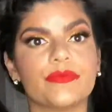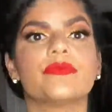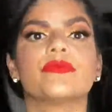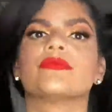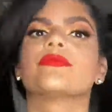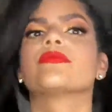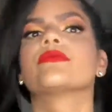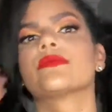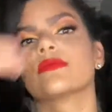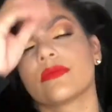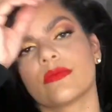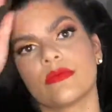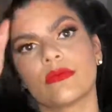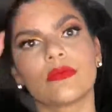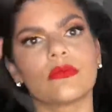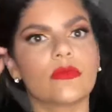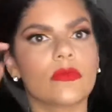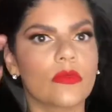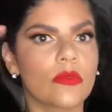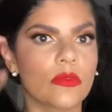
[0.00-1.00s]
and also
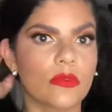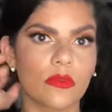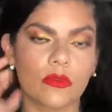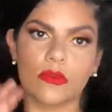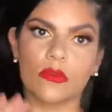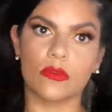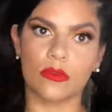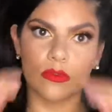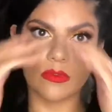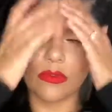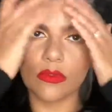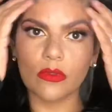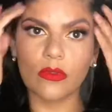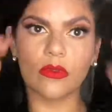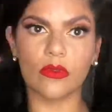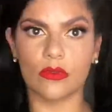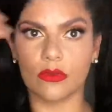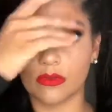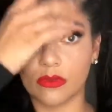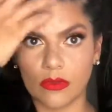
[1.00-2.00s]
too, it gives you a little bit
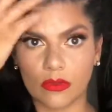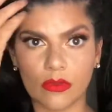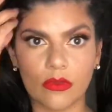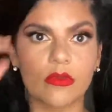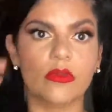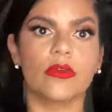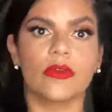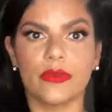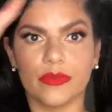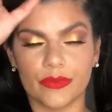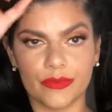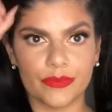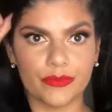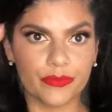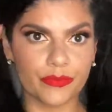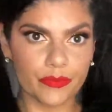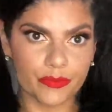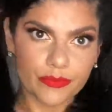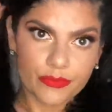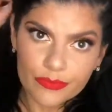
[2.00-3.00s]
more volume.
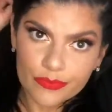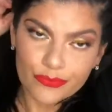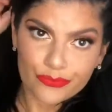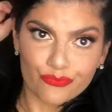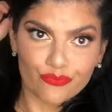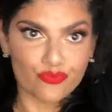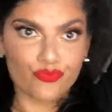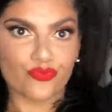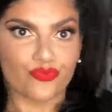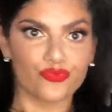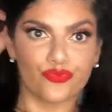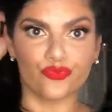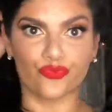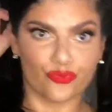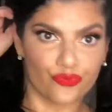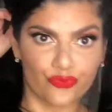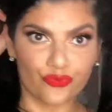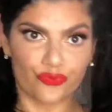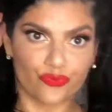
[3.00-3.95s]
So you will see what I